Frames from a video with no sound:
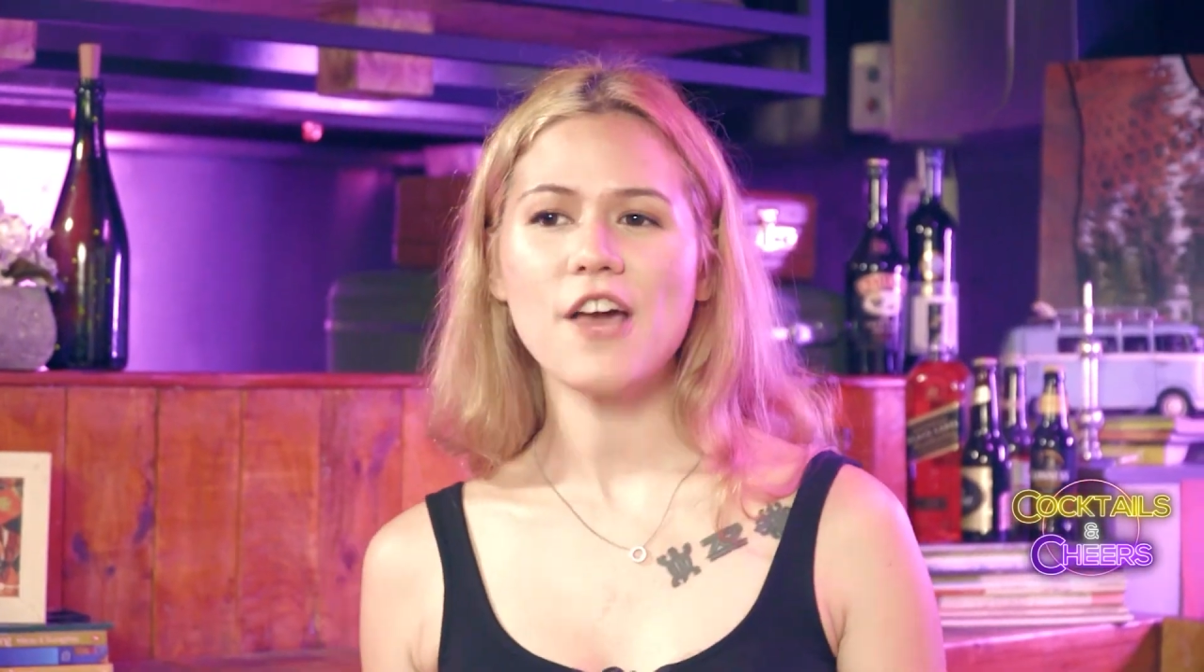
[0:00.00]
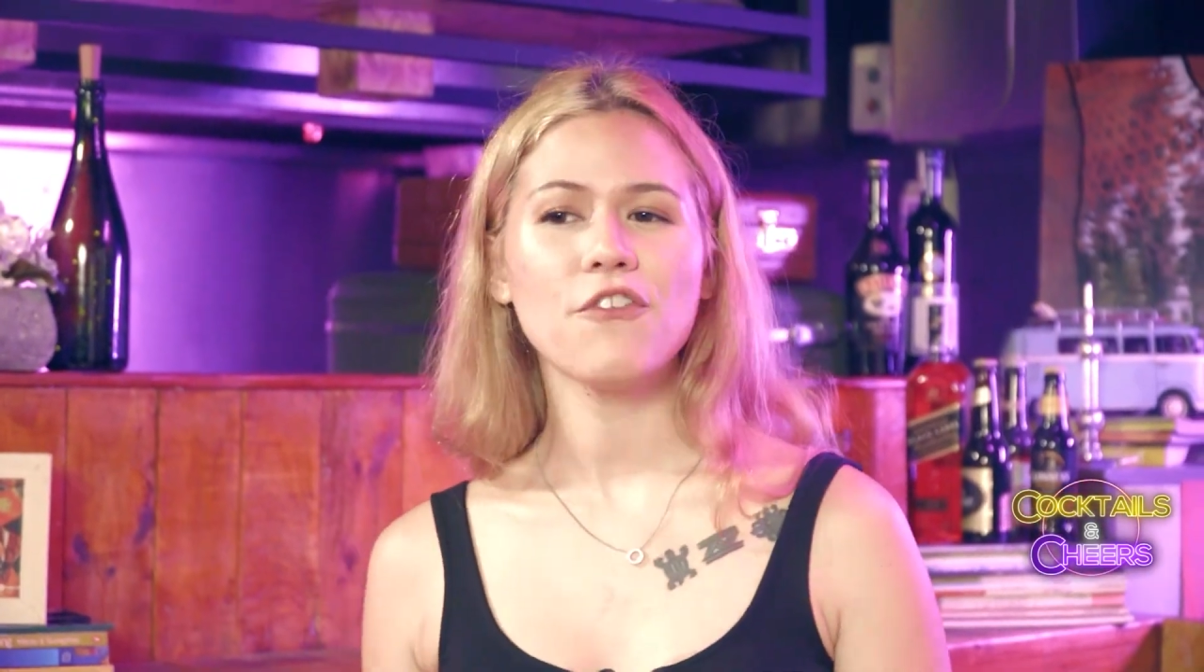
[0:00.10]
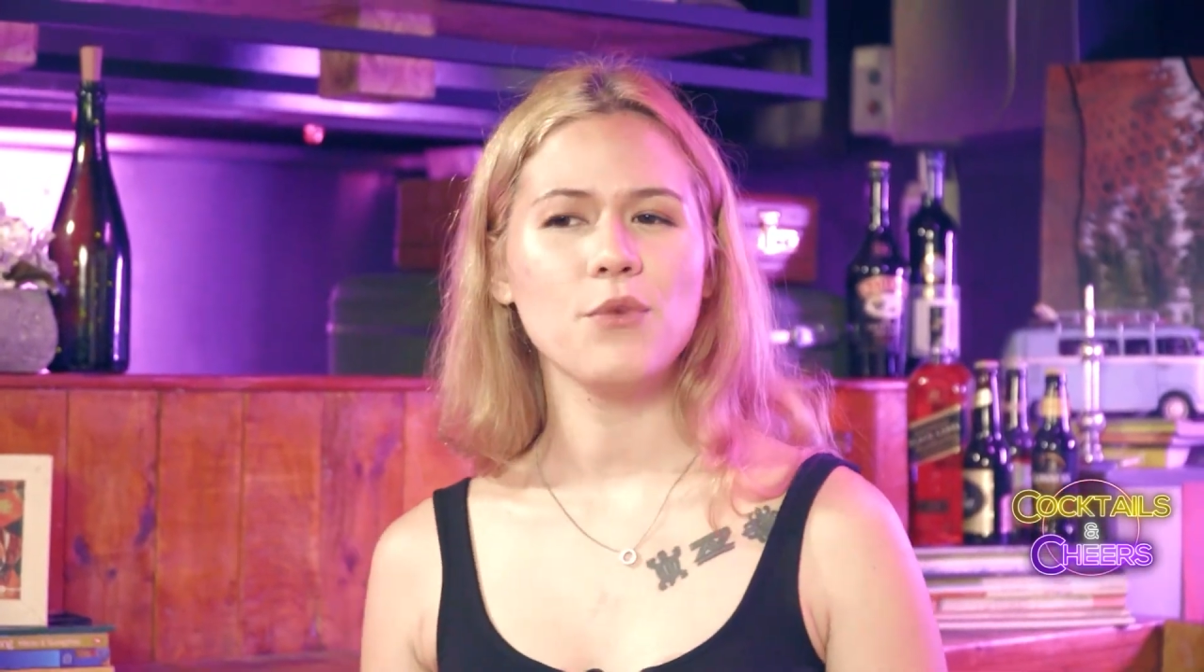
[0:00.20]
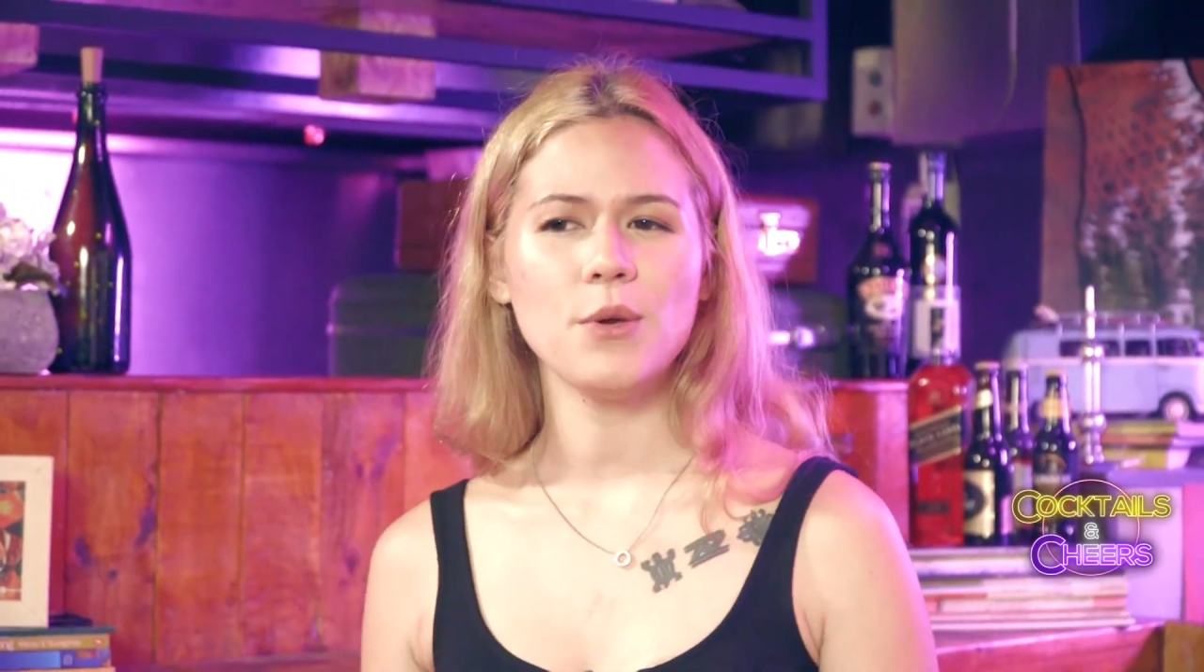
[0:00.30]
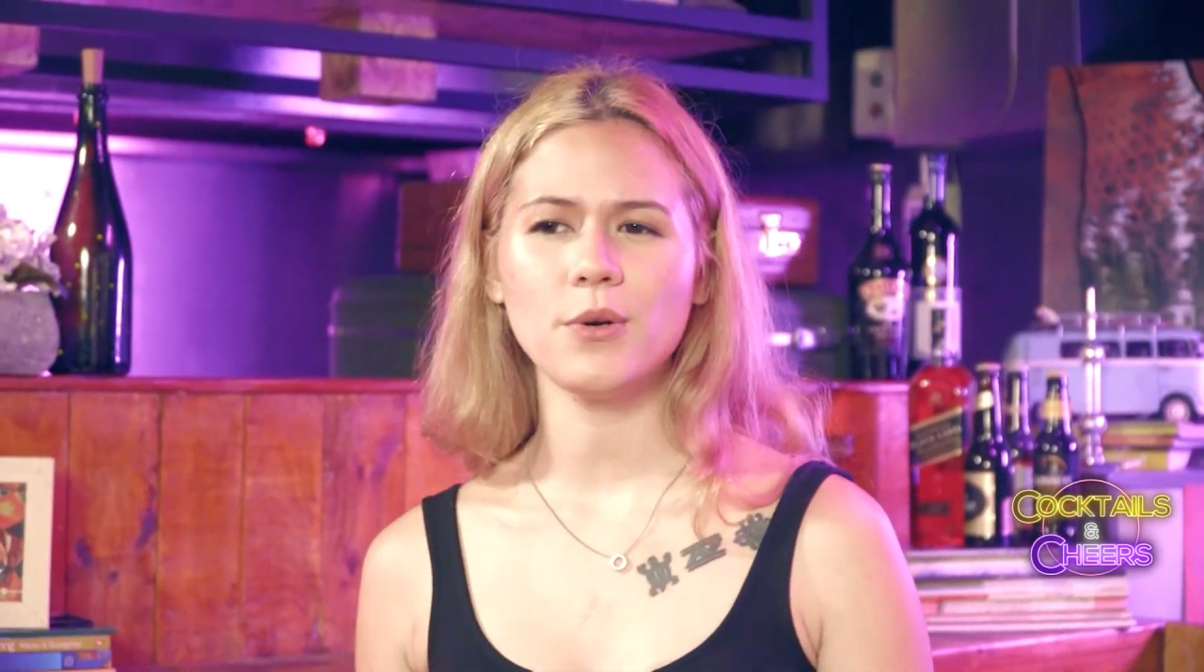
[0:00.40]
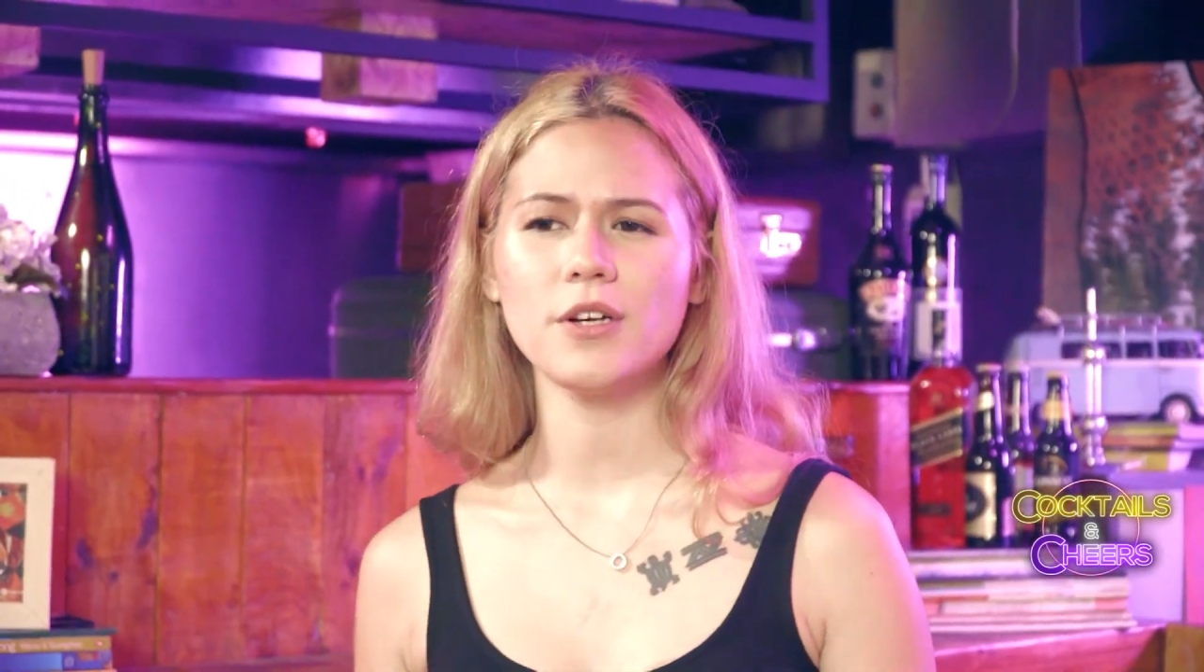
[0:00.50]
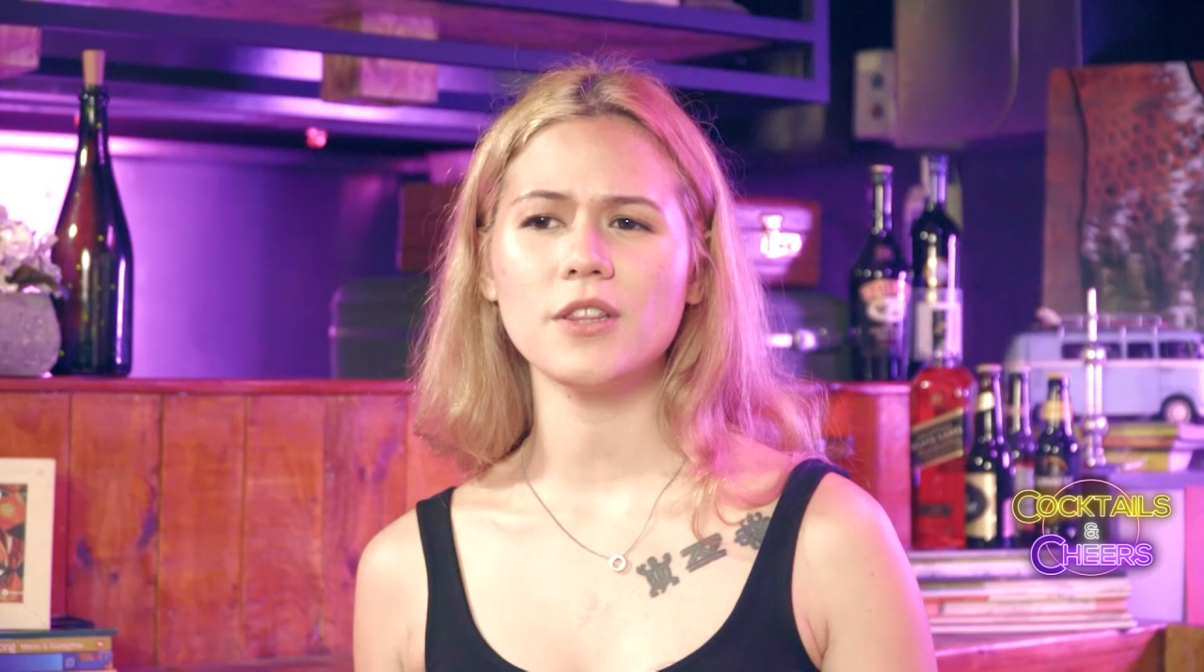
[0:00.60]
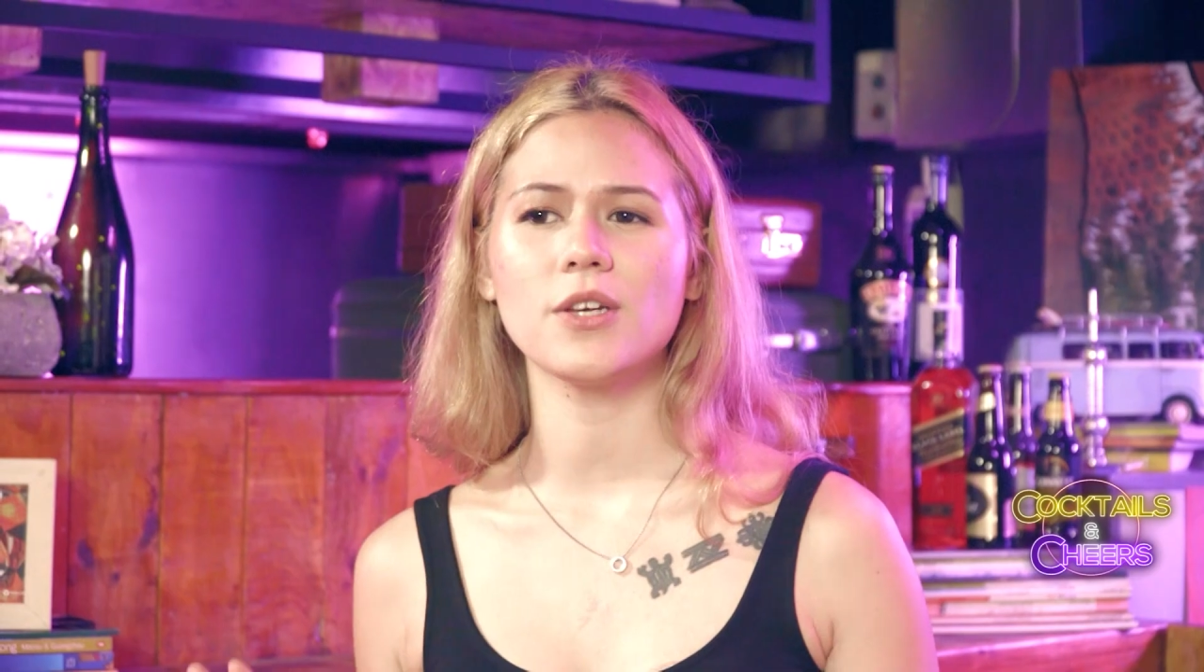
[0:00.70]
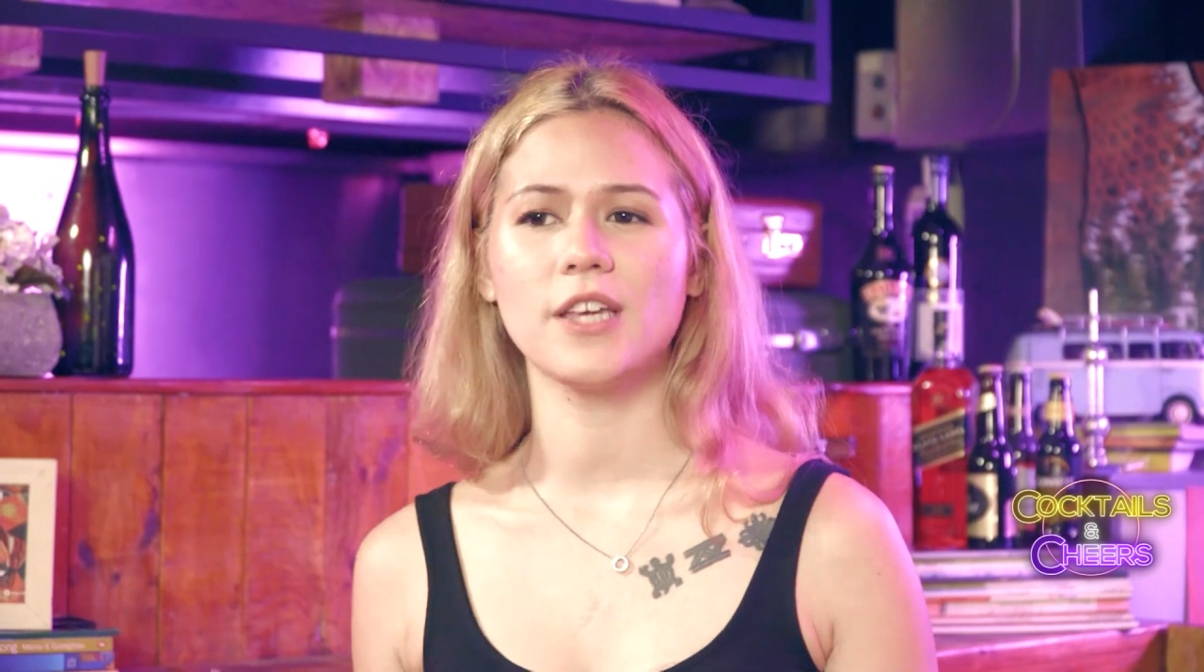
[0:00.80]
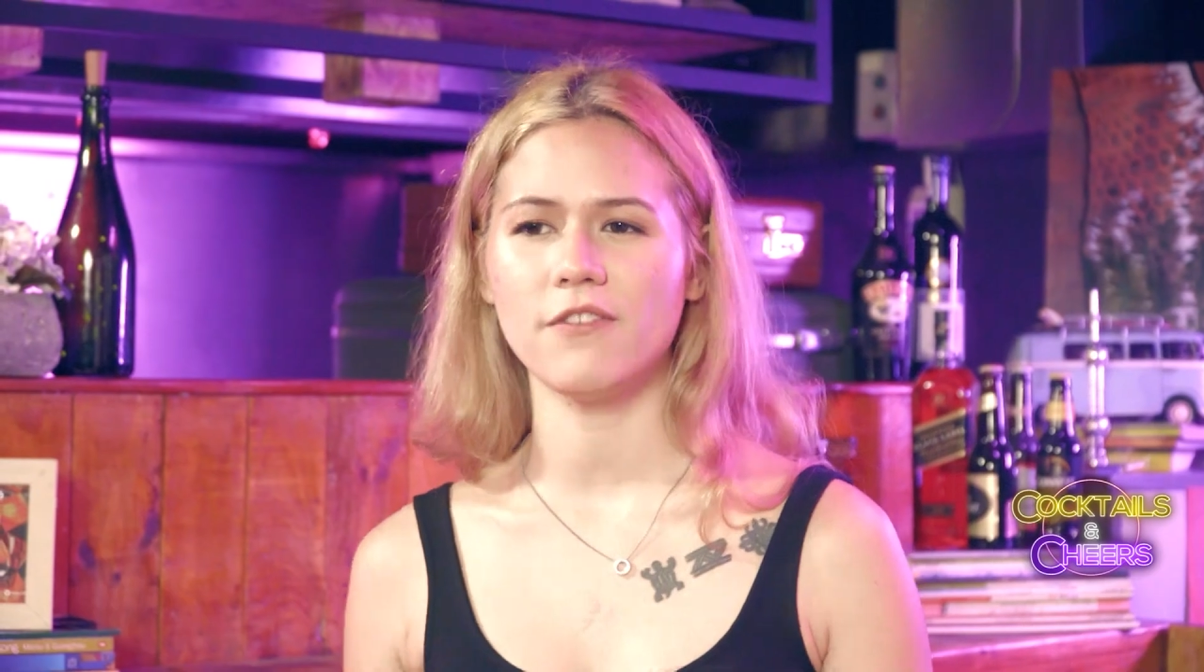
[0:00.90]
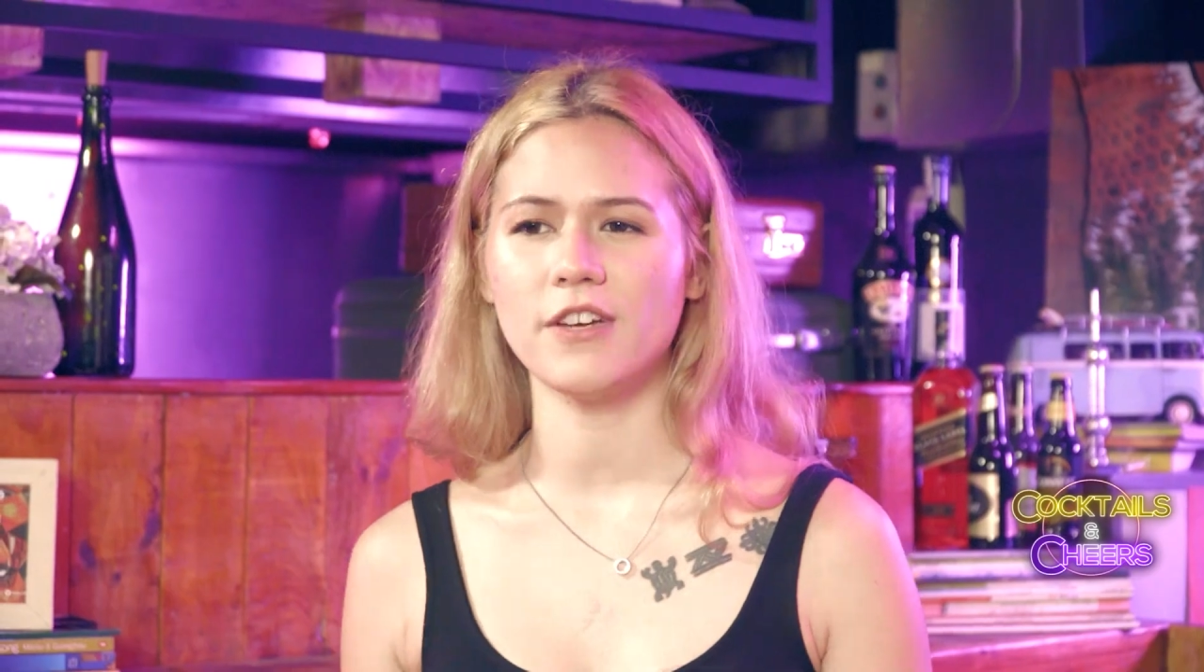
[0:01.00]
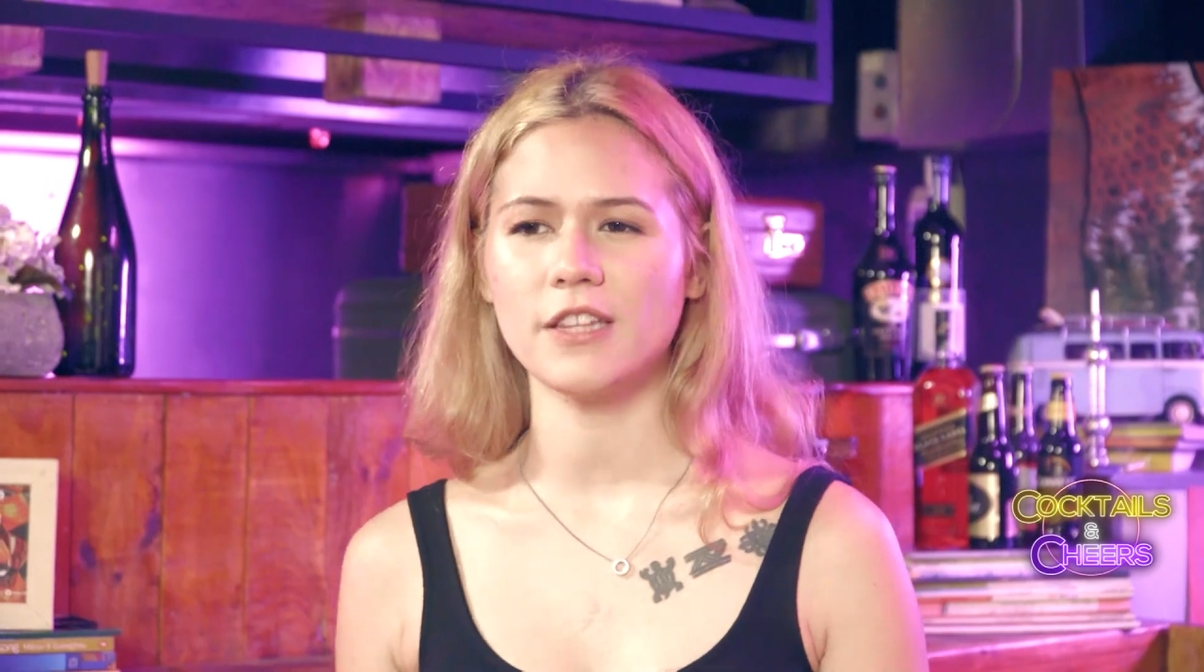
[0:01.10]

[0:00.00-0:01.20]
if we were to give